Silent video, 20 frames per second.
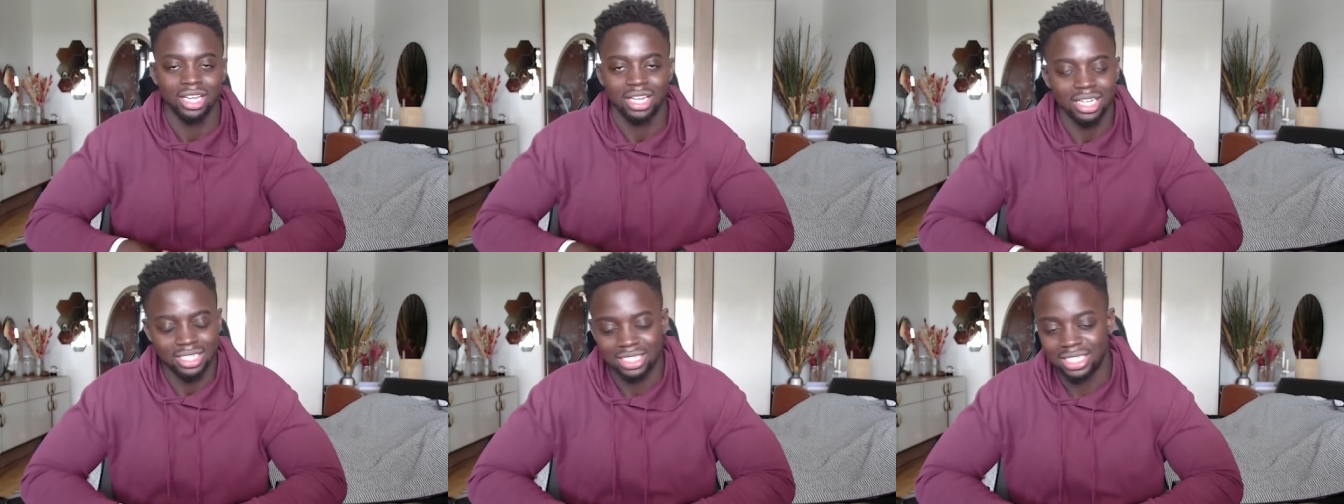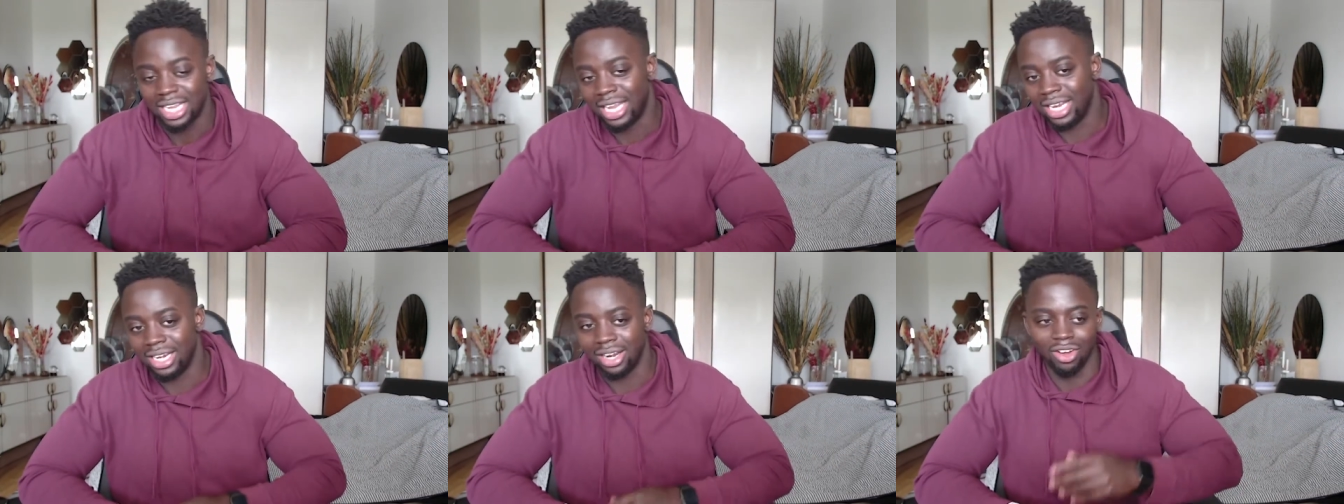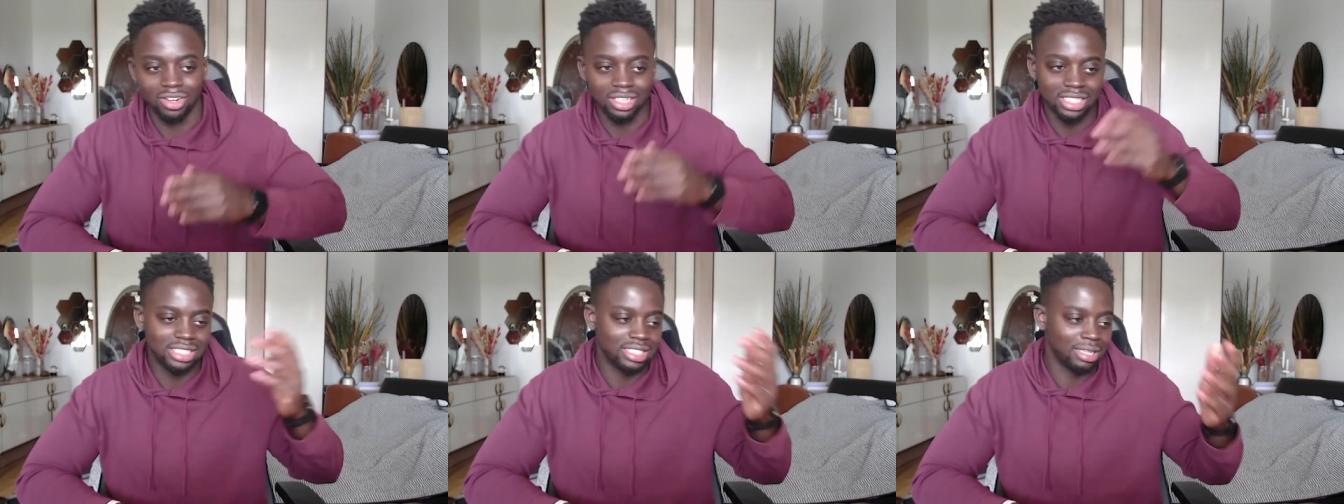saying, oh,
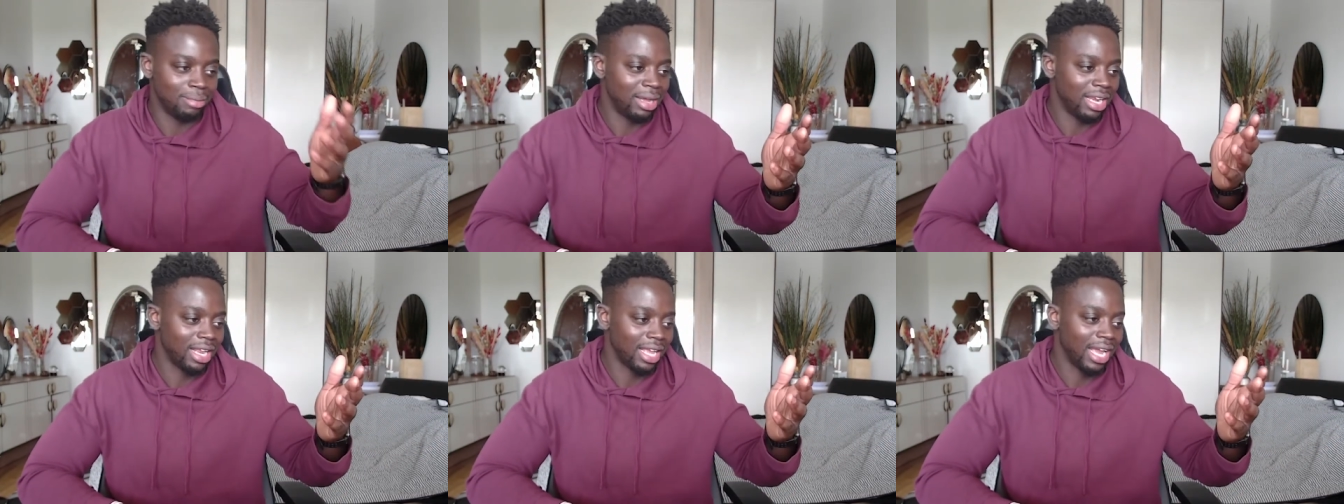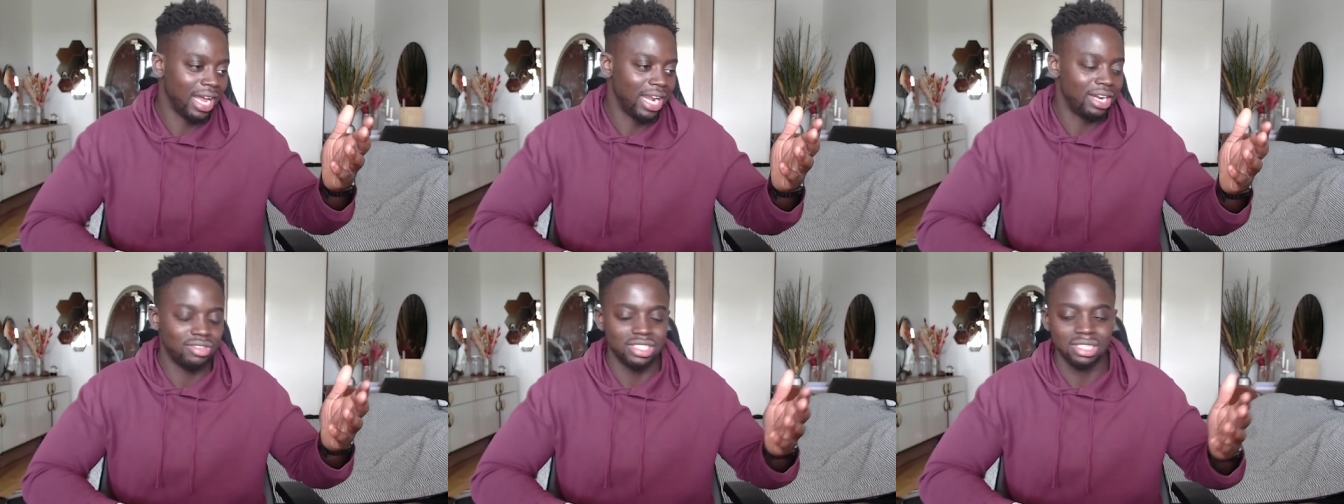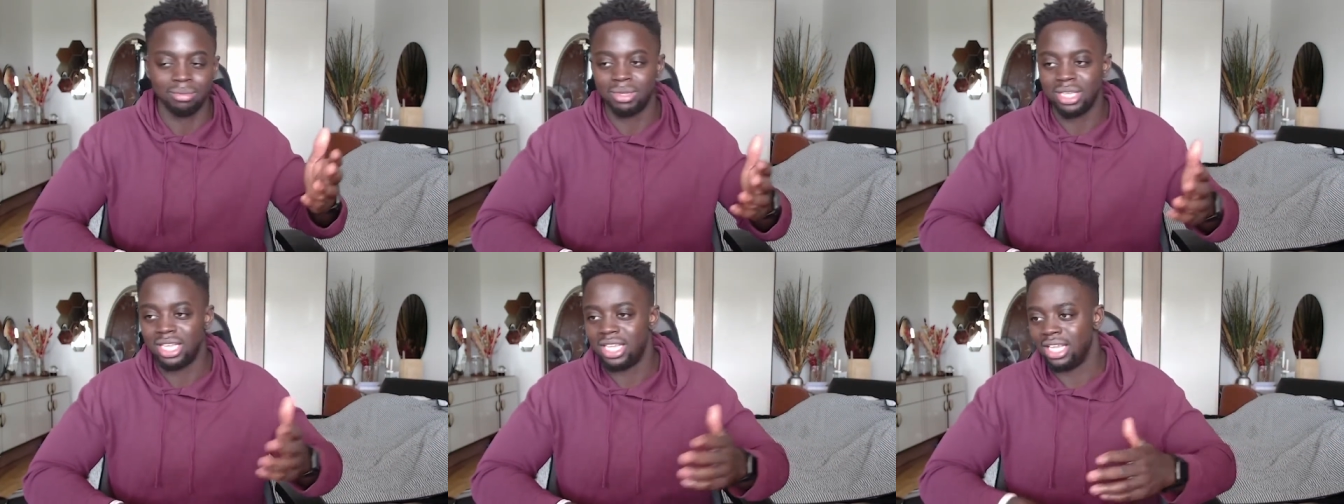this is the amount of calories
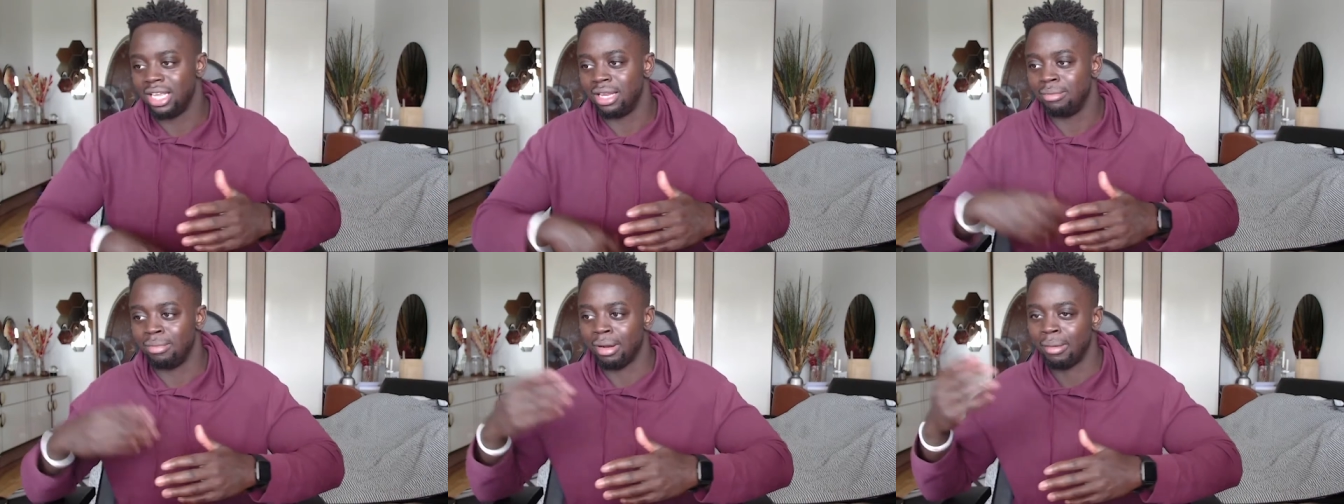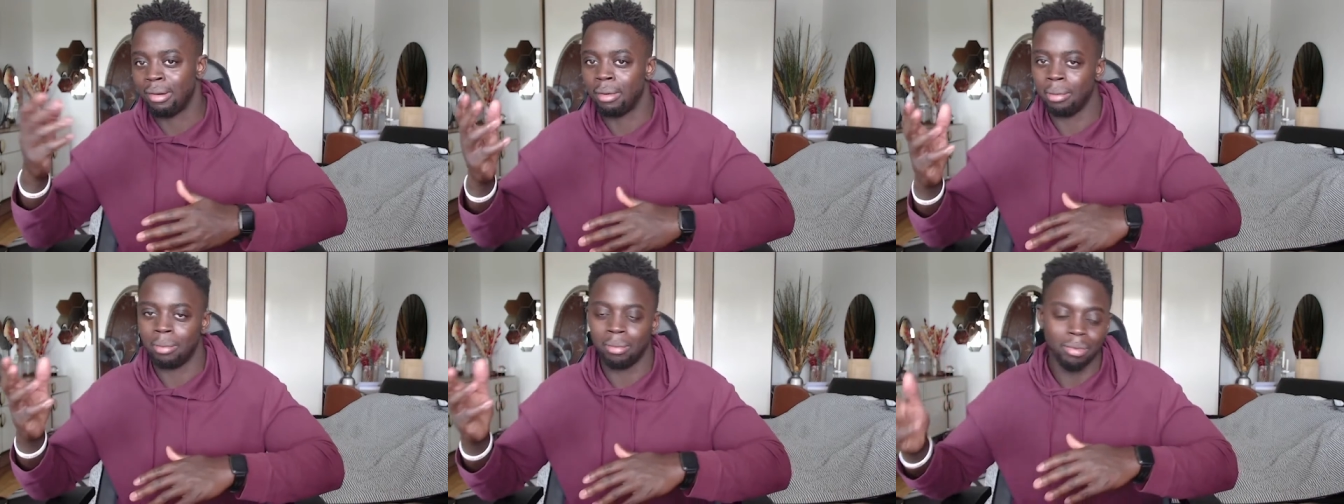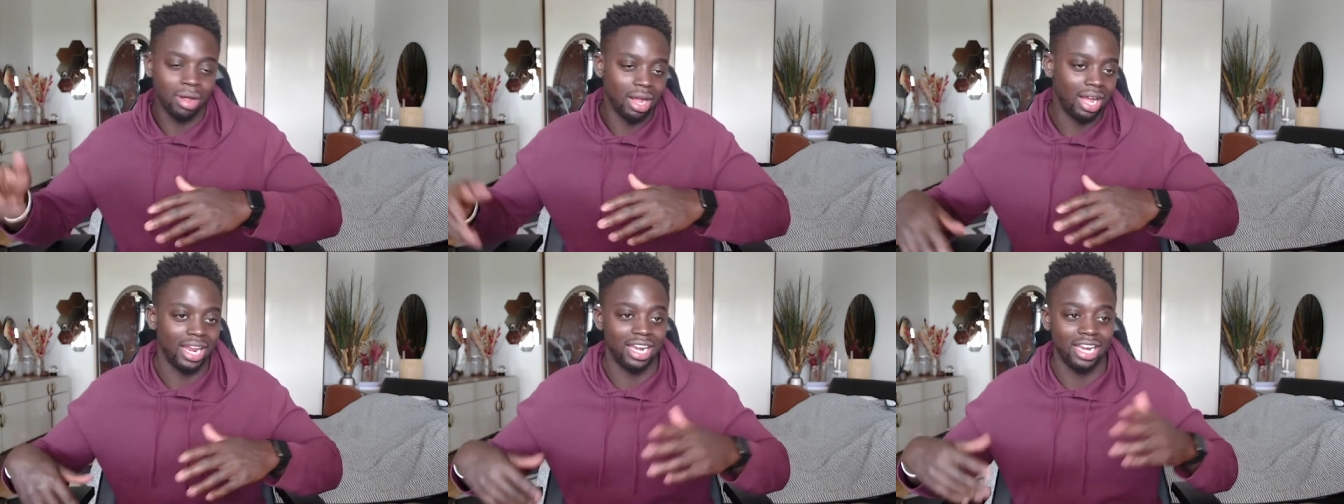I'm eating, blah blah blah,
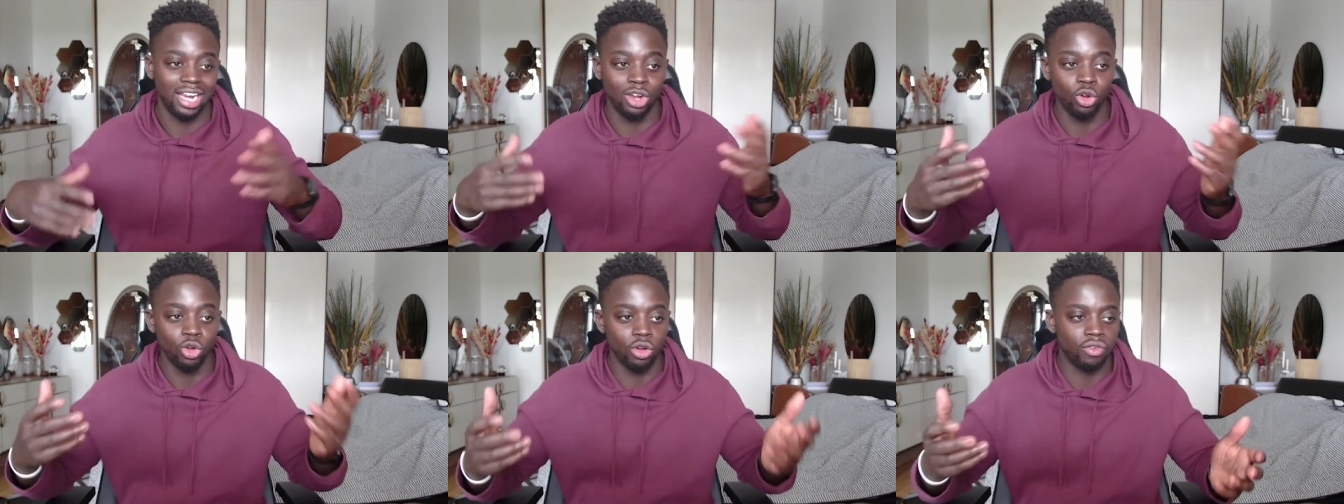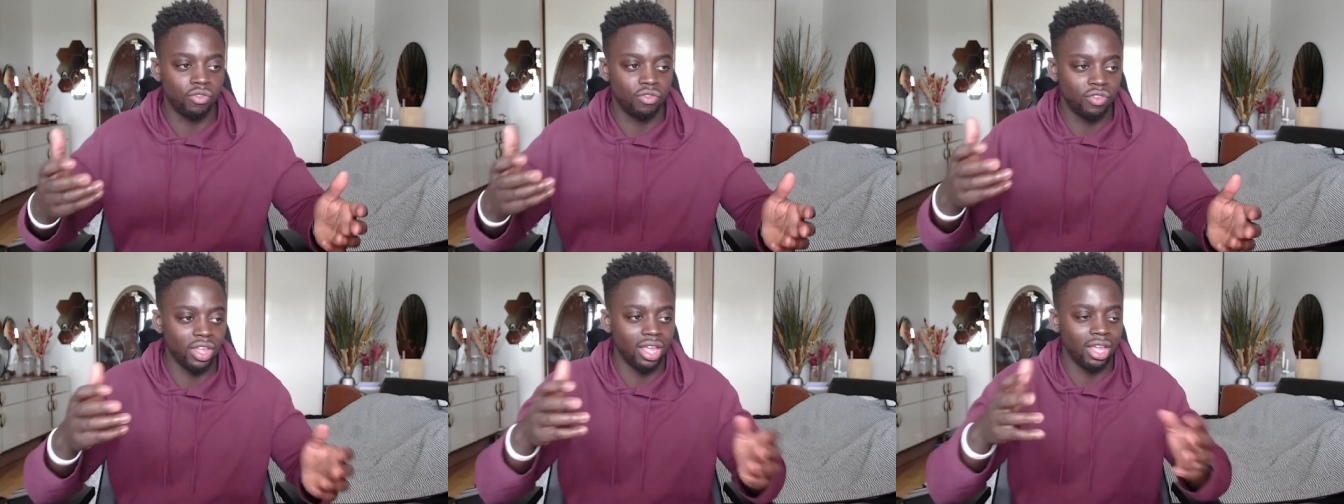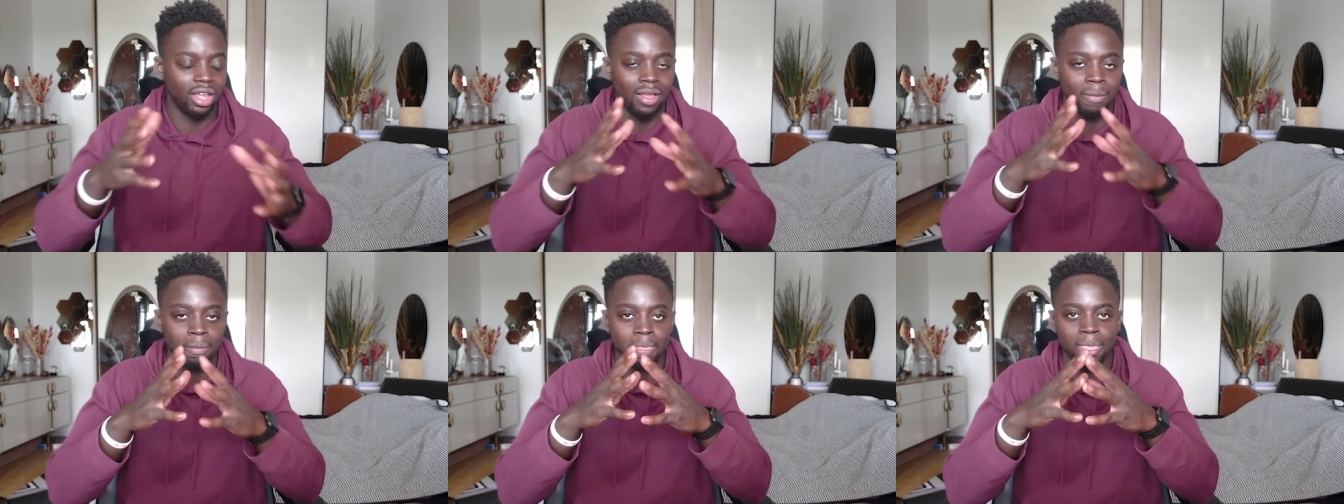blah, and they look fit.